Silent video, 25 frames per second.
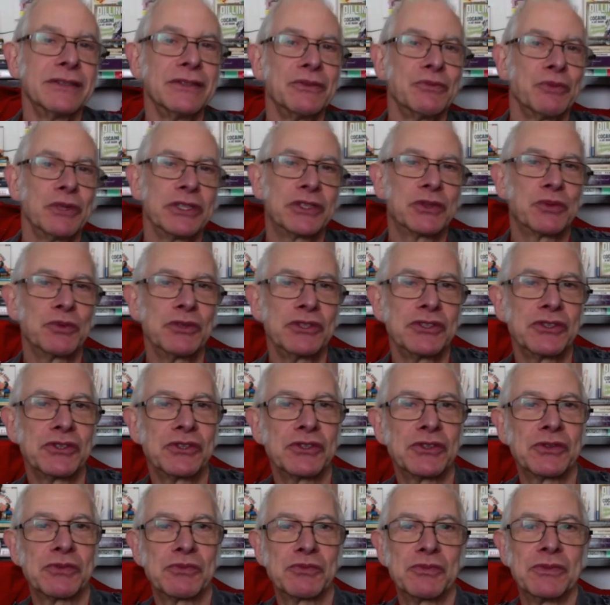which
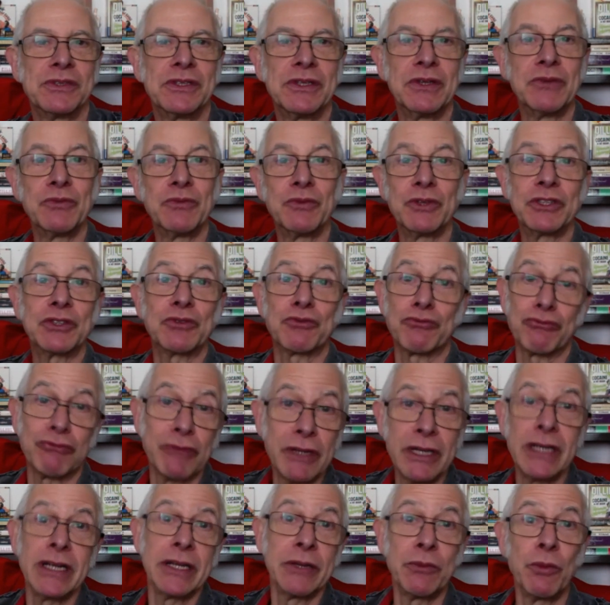
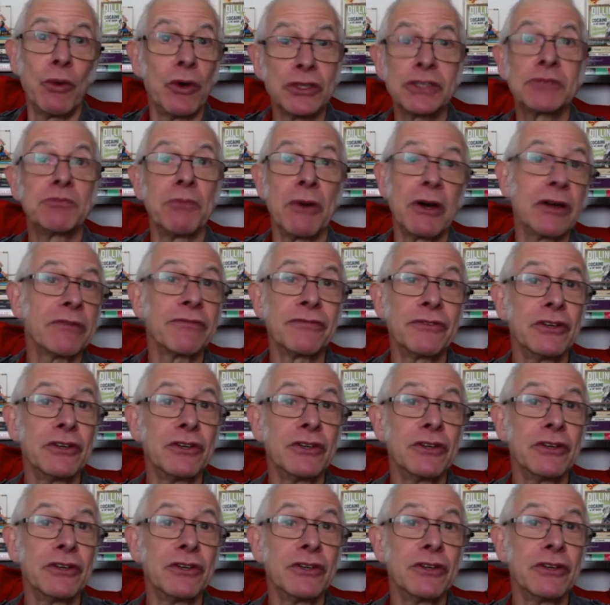really was my